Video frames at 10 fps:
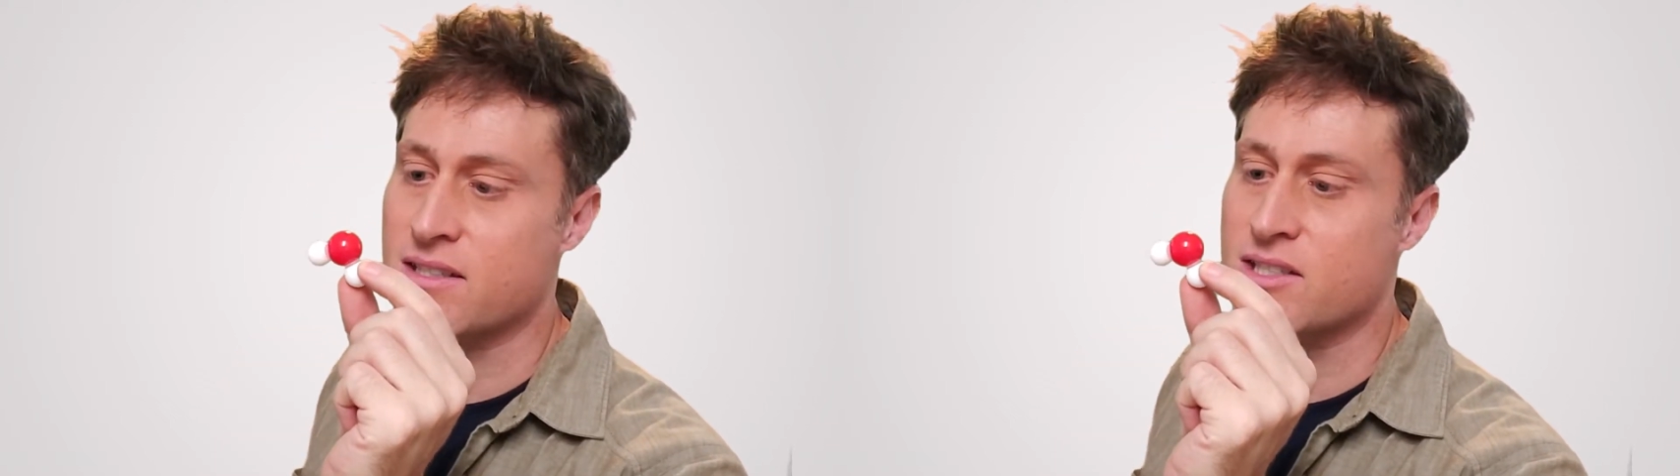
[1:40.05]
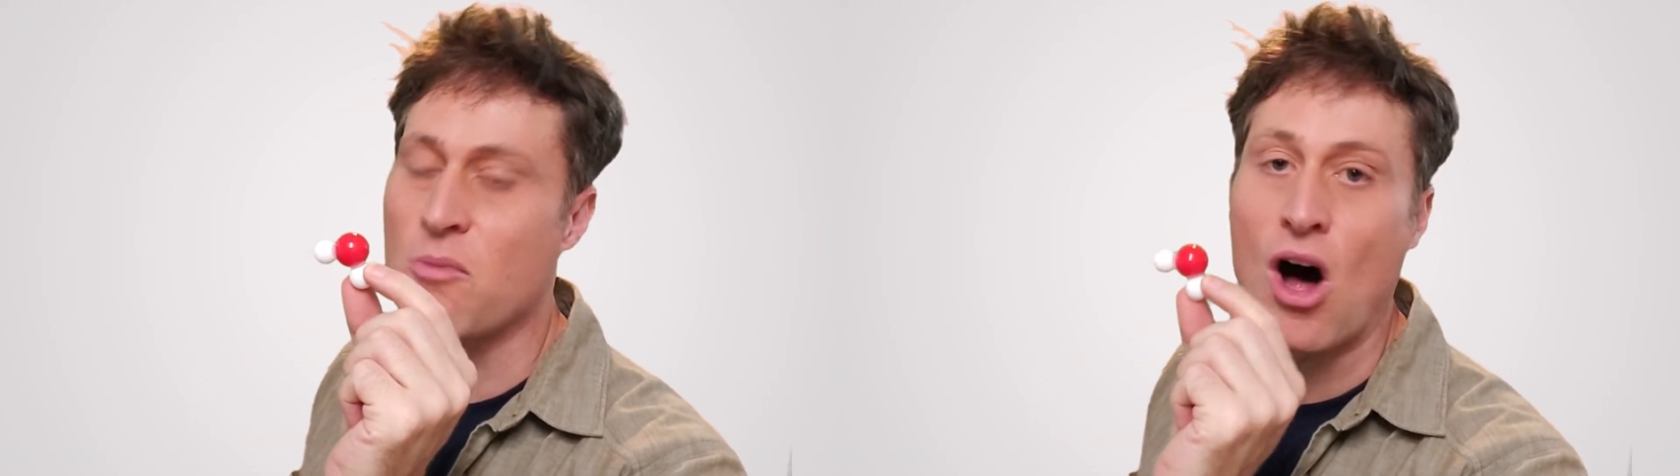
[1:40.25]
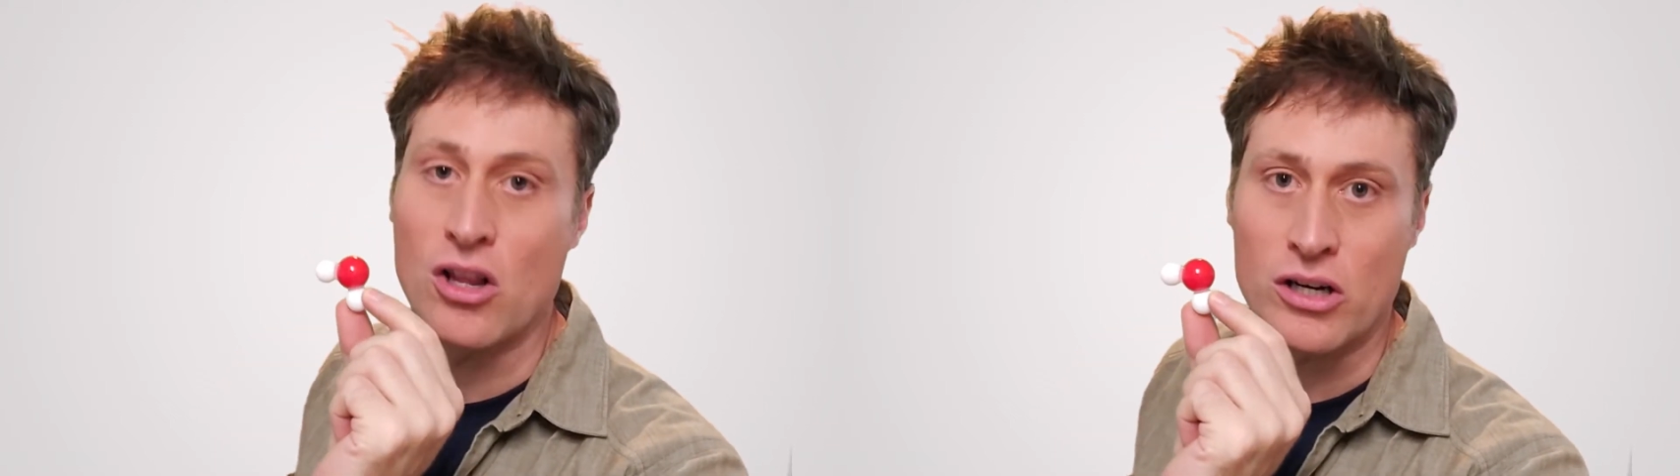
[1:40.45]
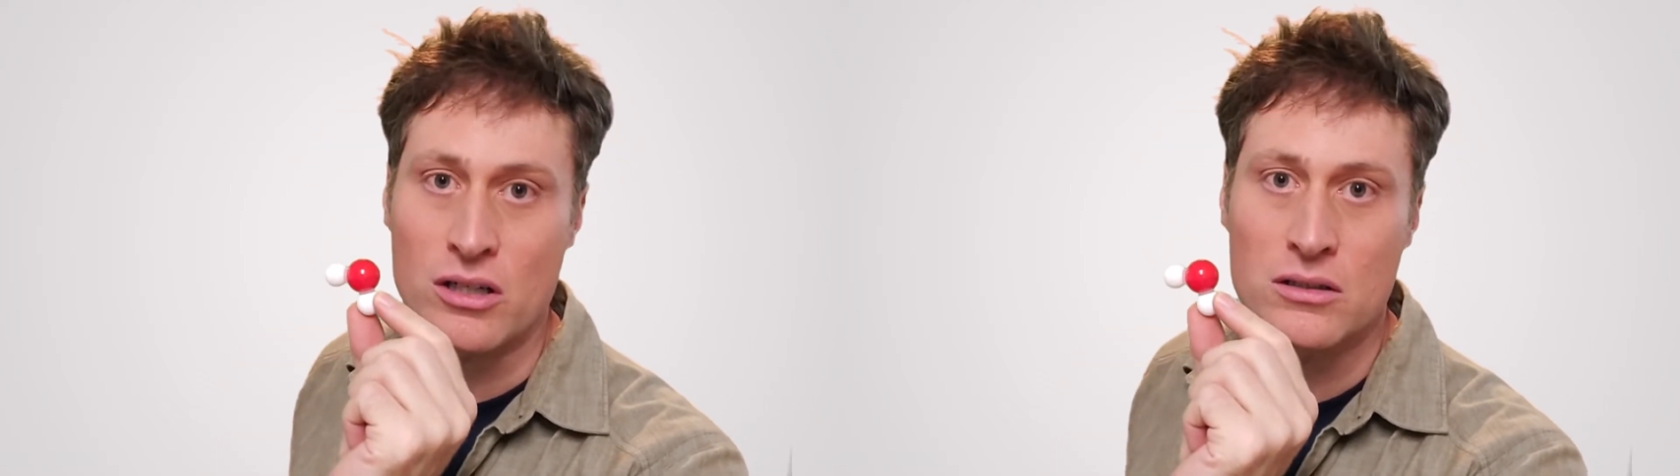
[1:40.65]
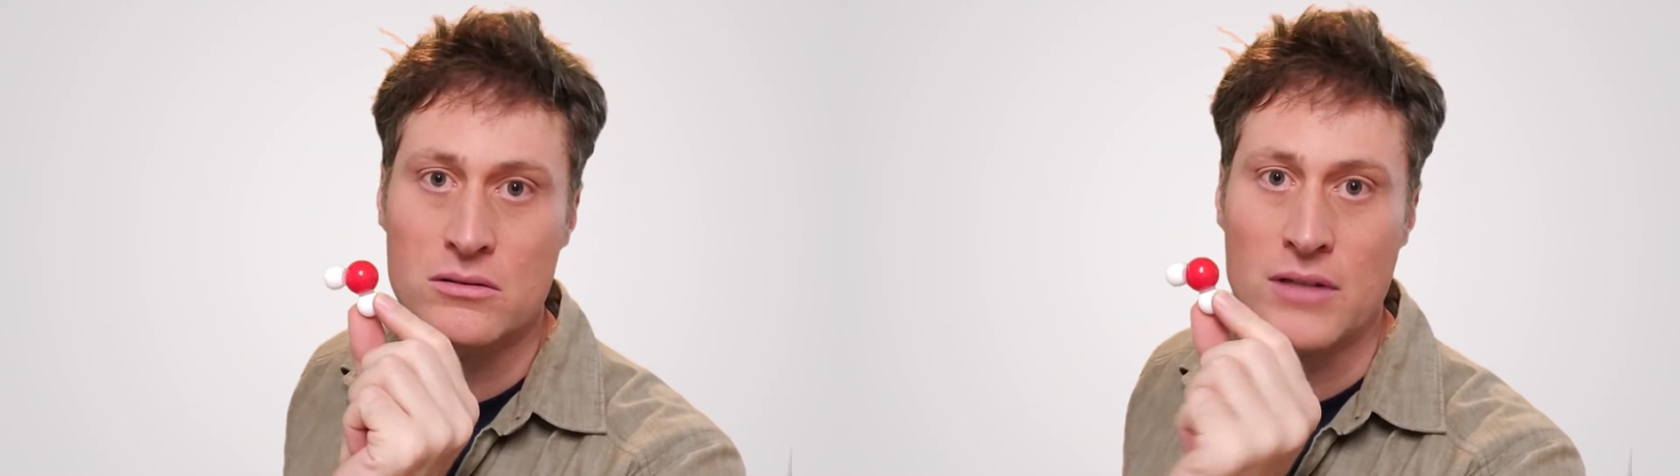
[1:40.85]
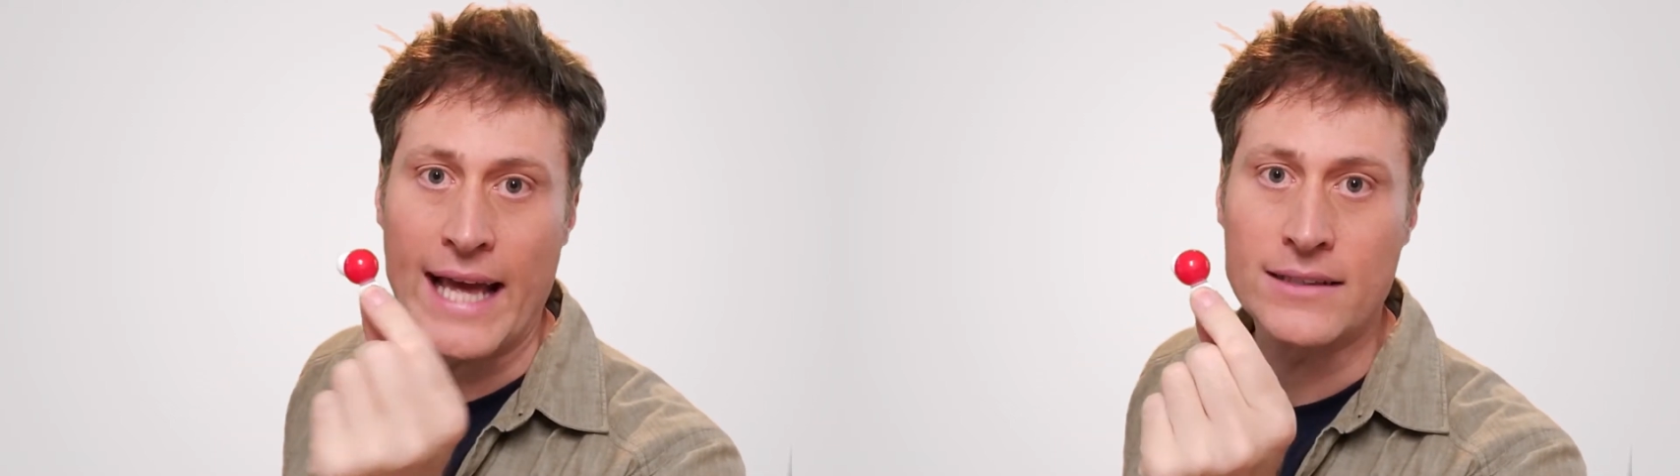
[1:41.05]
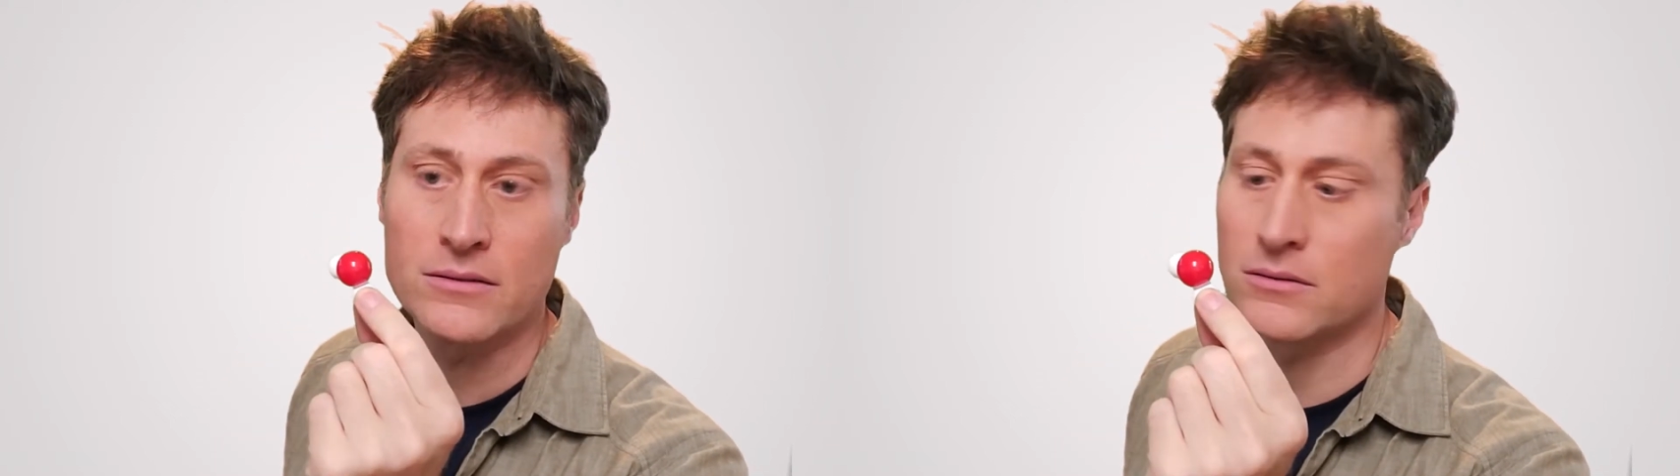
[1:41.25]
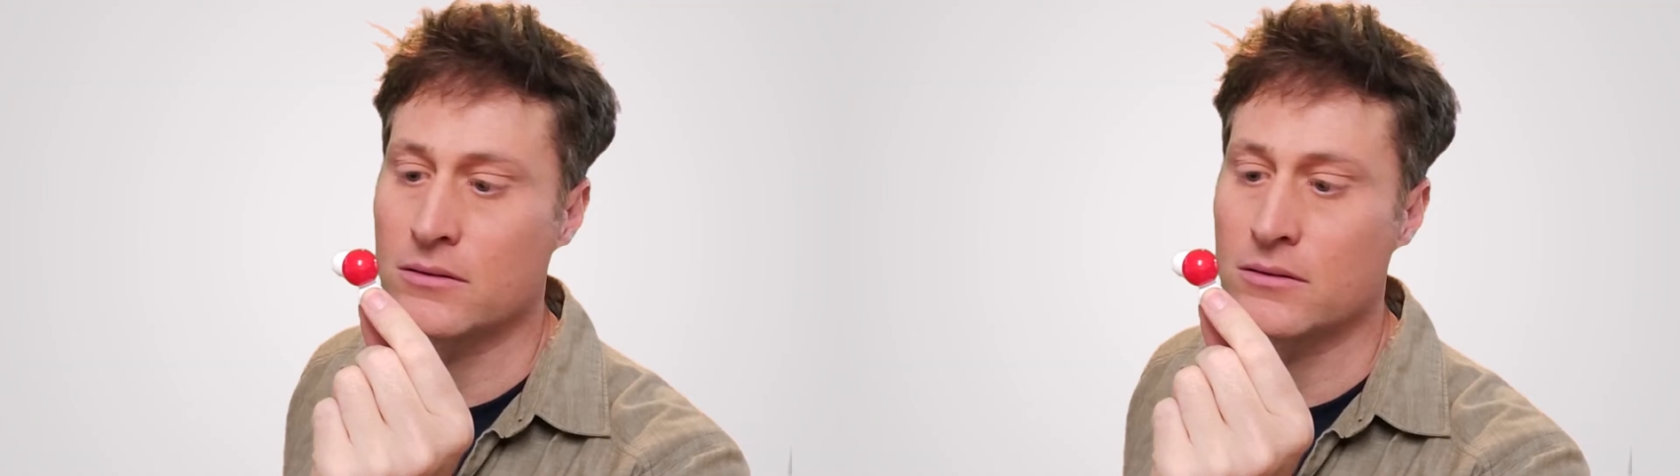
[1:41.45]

smaller and,